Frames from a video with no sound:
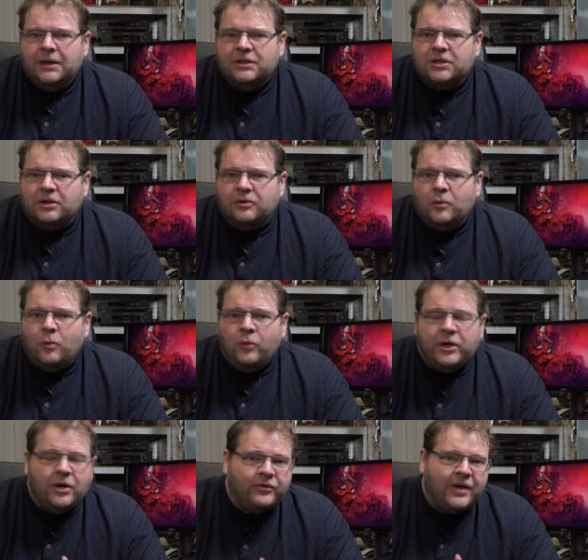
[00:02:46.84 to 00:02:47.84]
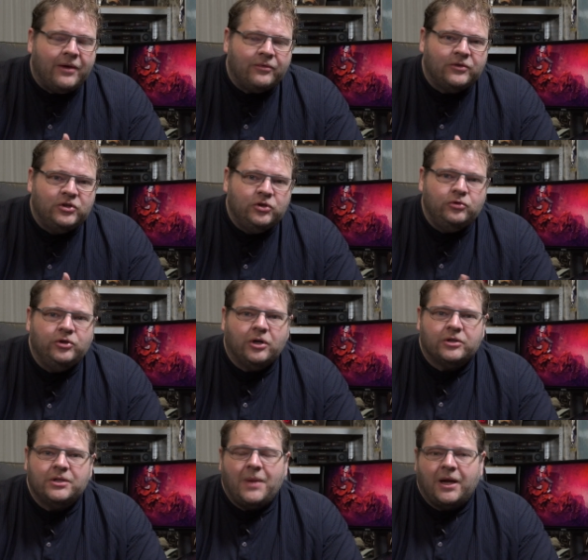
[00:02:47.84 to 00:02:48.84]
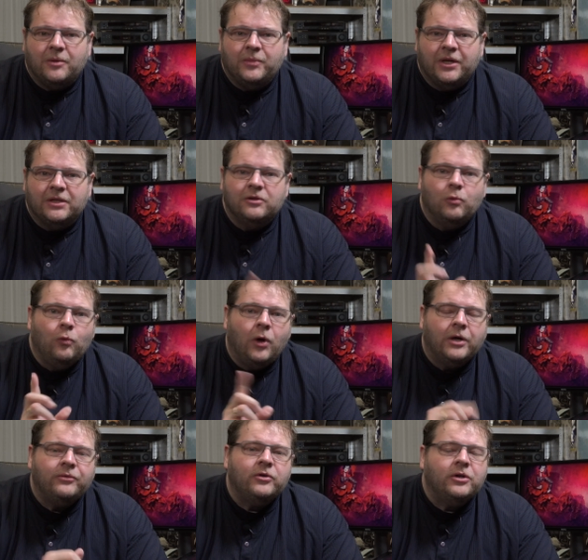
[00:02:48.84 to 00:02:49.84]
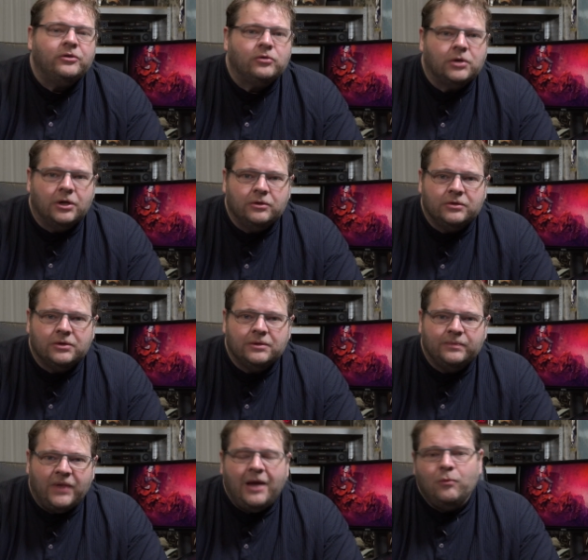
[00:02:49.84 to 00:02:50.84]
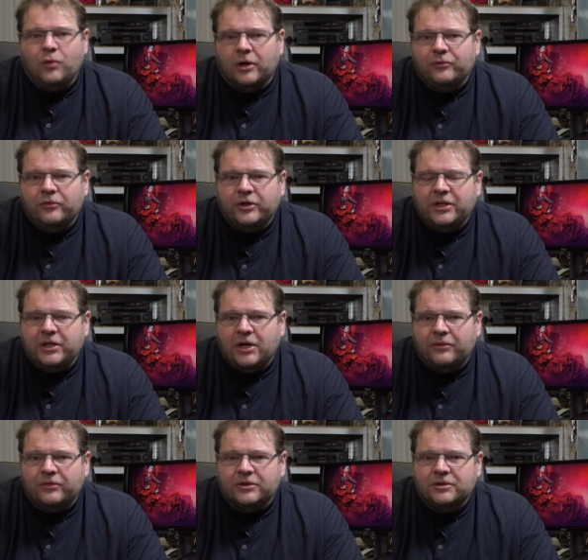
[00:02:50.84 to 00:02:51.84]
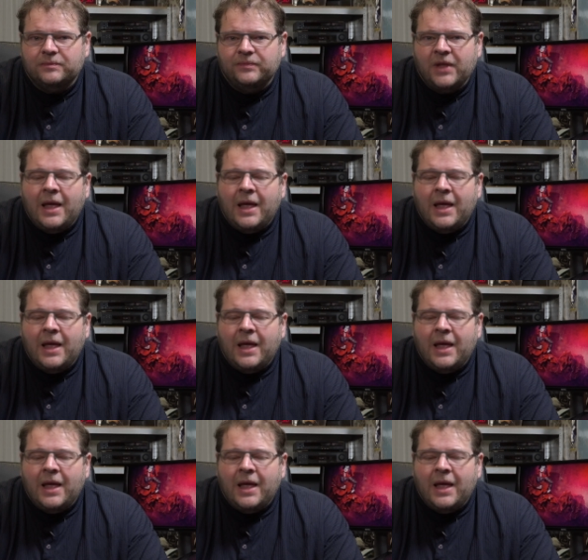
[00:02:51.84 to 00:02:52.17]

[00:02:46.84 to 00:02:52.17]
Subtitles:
So, you have to have two docks in my opinion. One for on the road and one for in the office.